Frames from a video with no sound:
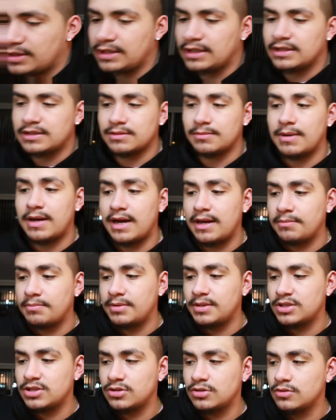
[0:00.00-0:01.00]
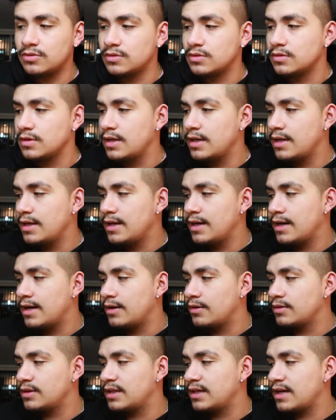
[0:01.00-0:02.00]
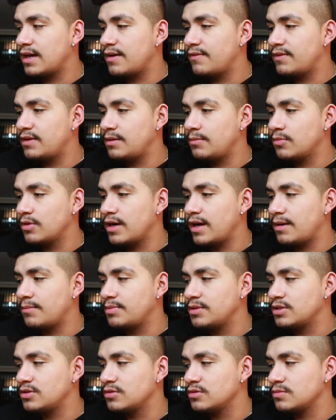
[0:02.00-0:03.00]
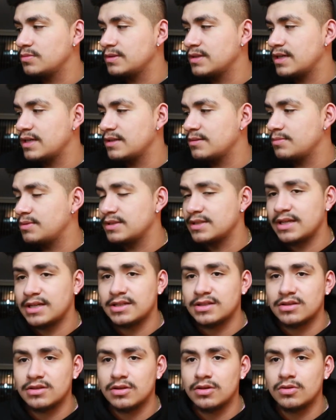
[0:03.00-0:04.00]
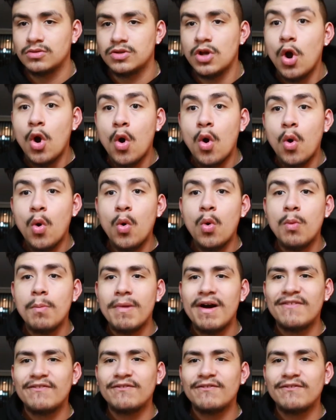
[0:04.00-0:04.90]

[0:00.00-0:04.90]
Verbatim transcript: you need some hypey shoes. I don't think I have any more hypey shoes besides those. Oh, my